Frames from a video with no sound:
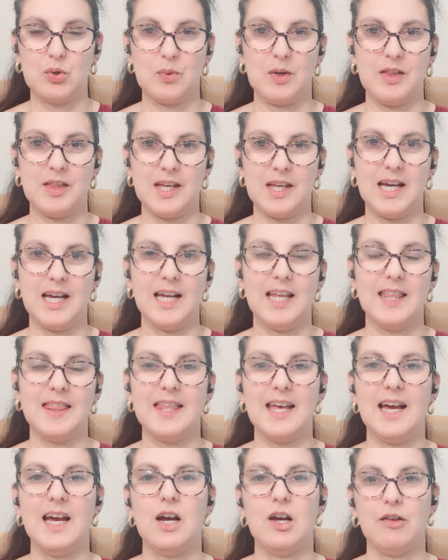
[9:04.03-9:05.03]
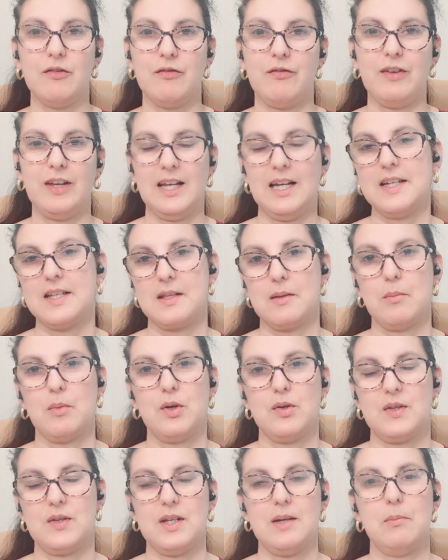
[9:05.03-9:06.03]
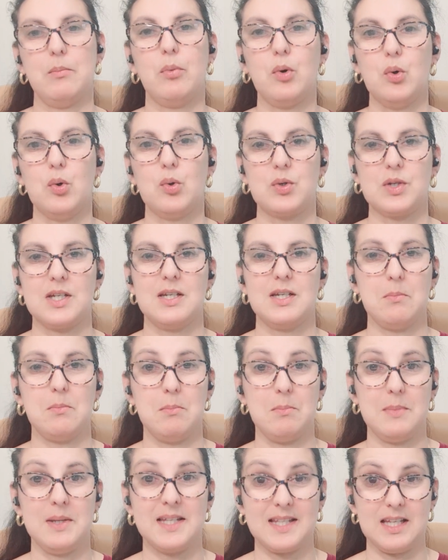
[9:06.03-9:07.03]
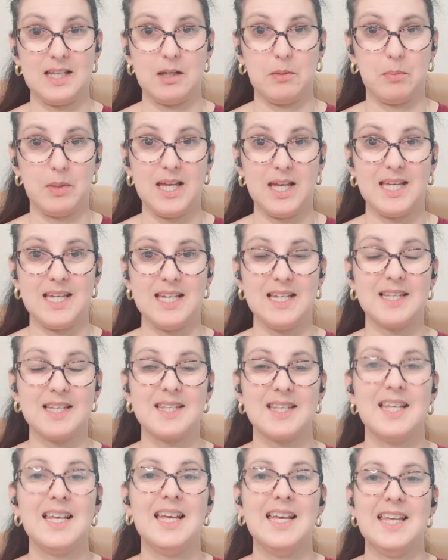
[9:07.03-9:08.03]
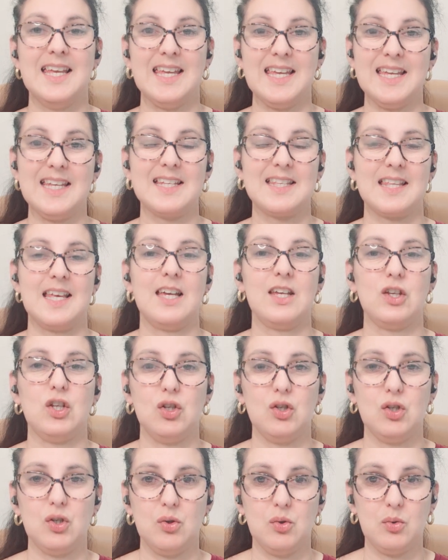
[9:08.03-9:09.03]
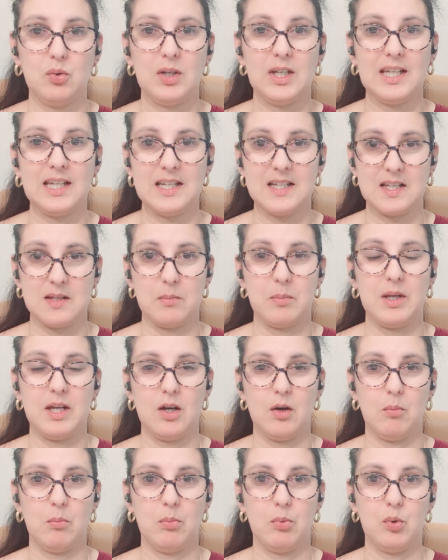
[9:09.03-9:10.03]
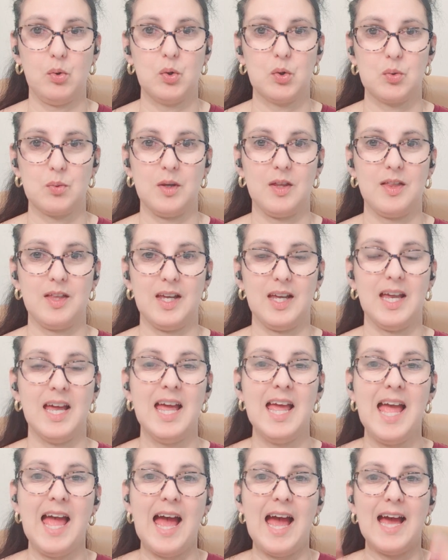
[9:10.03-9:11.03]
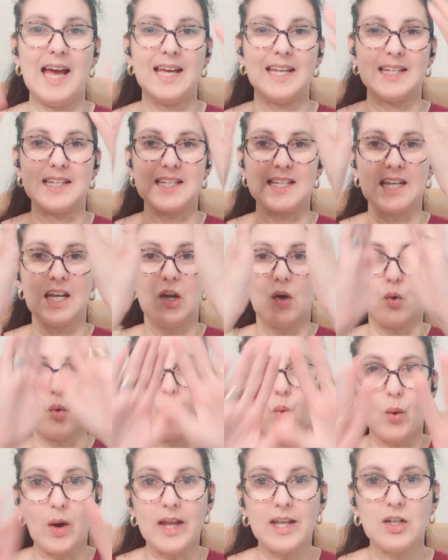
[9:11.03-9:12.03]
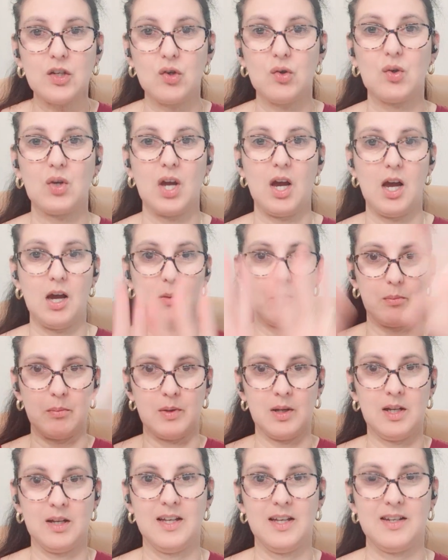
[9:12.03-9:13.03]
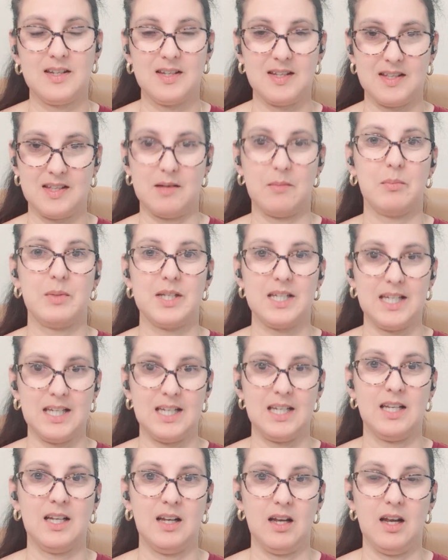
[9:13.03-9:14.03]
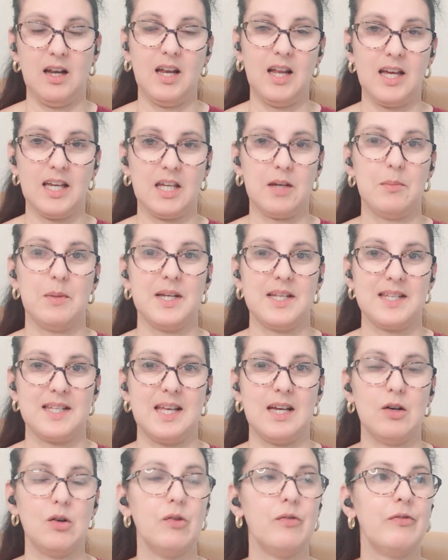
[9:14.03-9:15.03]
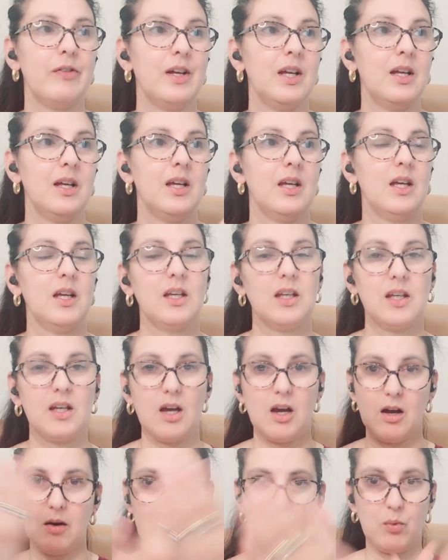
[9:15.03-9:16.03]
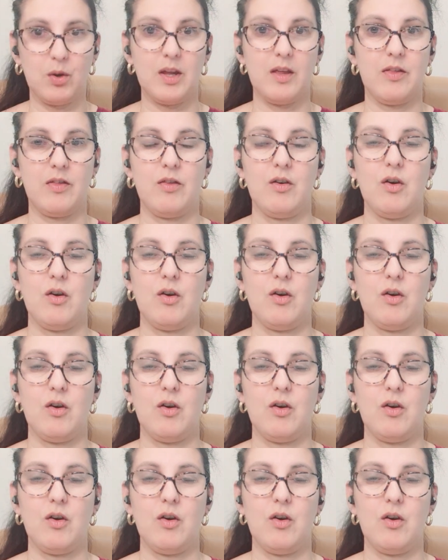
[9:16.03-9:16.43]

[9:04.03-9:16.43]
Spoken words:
with that. And that, I feel, is the most important missing piece, is that you need to be on board with it. And when you come to somebody like myself, come with